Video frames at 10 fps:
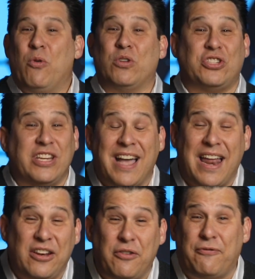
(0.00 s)
Well, she
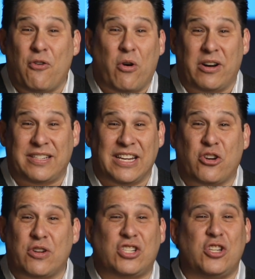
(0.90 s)
got a divorce,
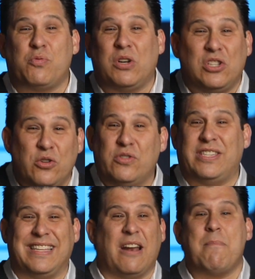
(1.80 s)
and Christians were
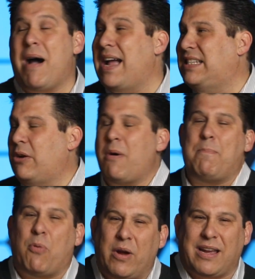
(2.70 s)
losing their minds. They were
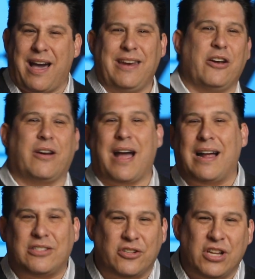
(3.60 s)
boycotting her
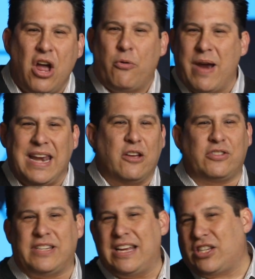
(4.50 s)
concerts. Radio
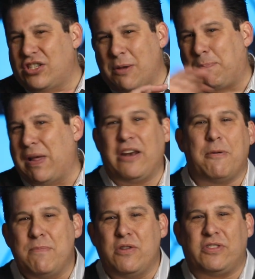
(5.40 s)
stations that played
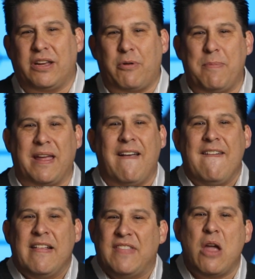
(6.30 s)
her music were being,
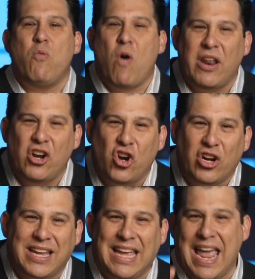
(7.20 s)
they wanted
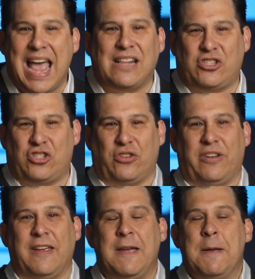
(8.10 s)
her
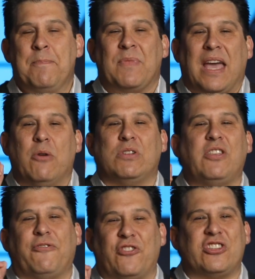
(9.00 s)
canceled. And it was
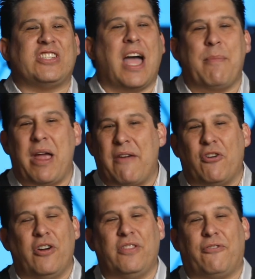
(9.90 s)
the first time I
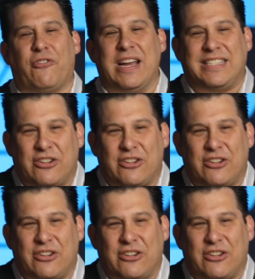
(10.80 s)
ever heard the phrase